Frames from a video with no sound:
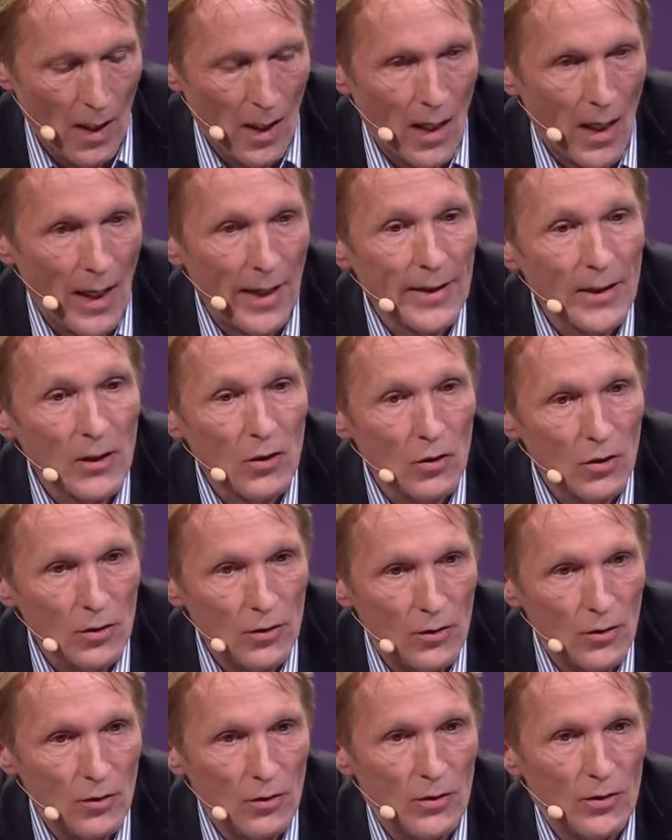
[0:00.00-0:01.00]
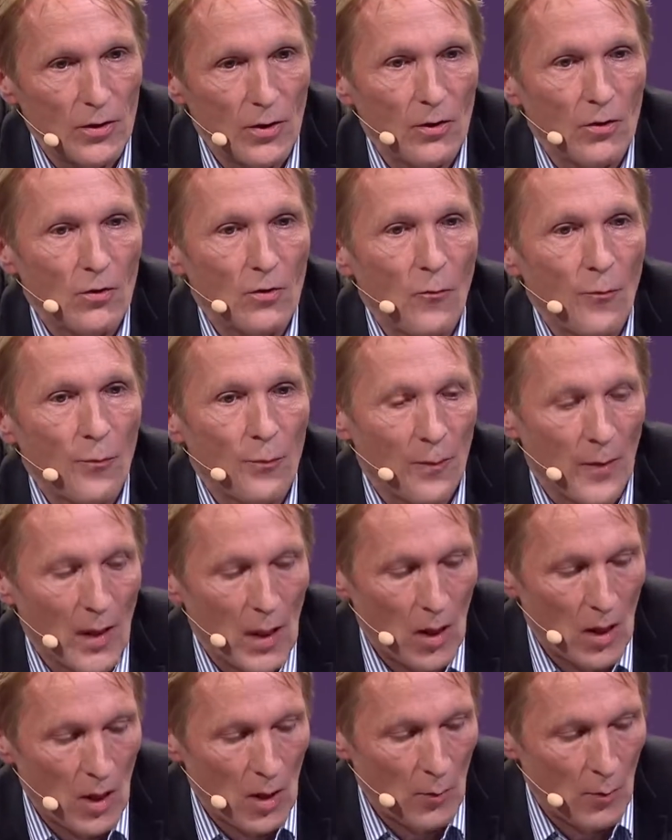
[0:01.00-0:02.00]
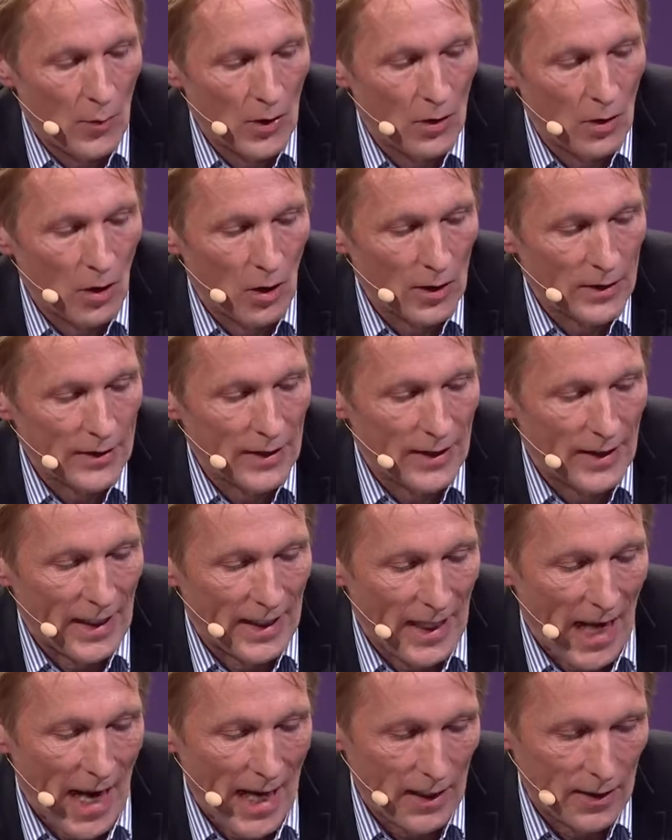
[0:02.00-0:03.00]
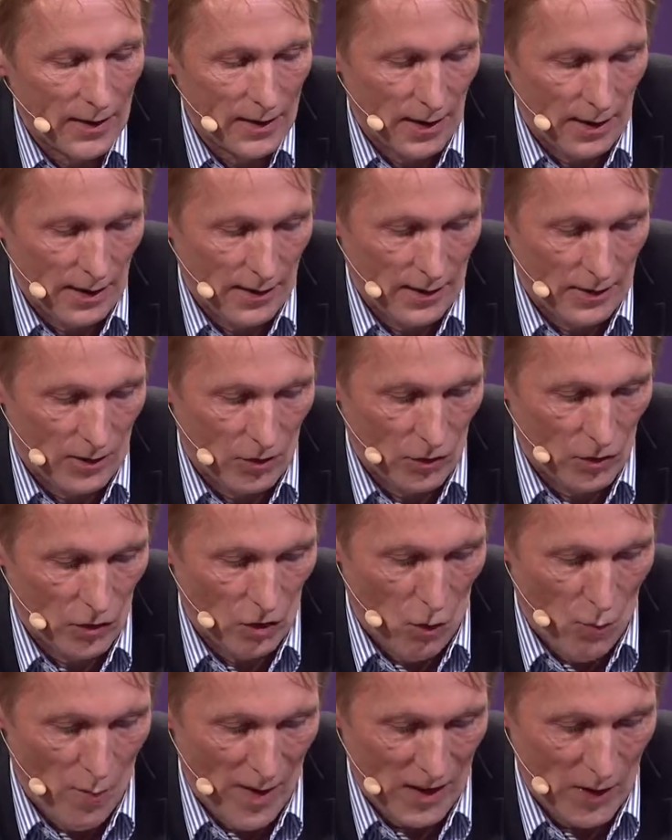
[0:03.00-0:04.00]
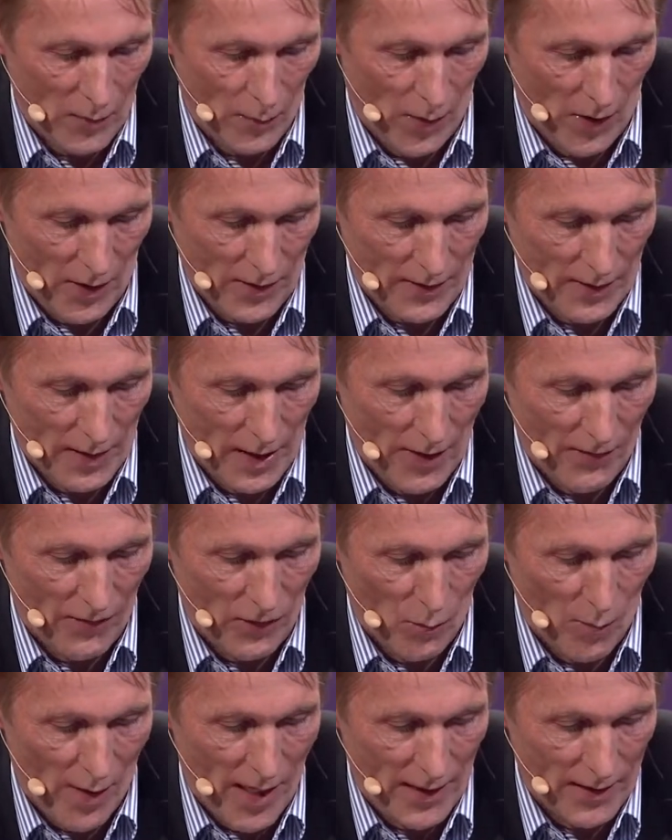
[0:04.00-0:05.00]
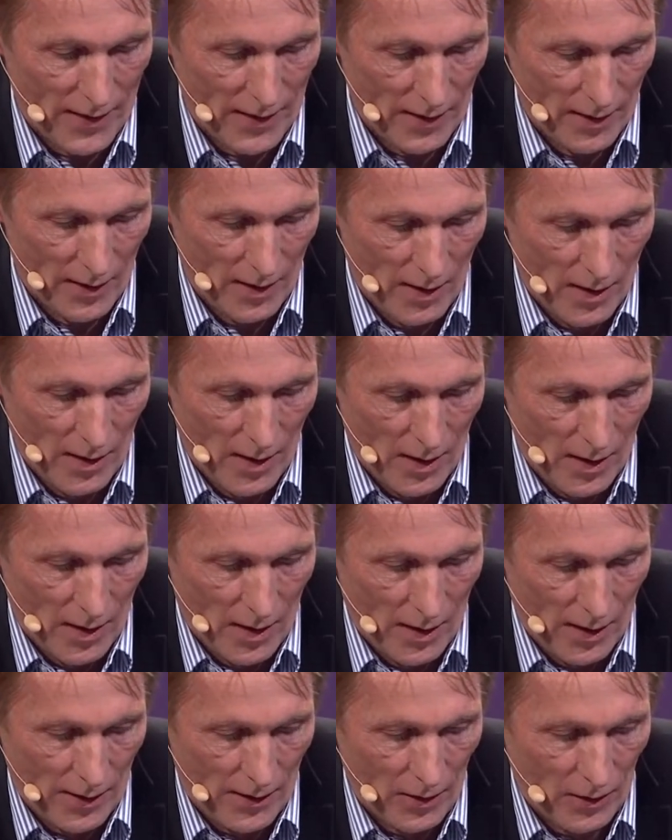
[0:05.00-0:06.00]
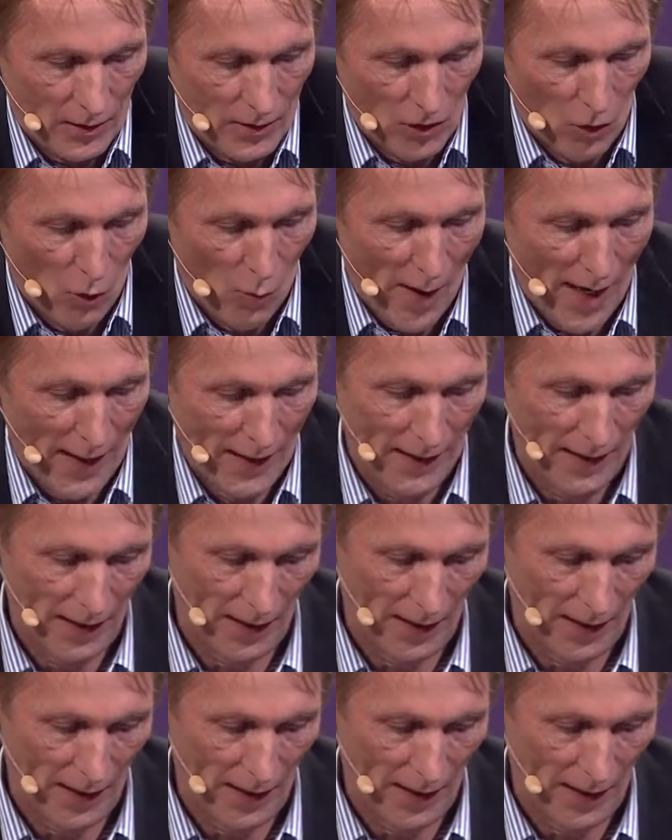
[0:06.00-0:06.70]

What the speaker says: And it could do so because it had access to so much personal information and to so many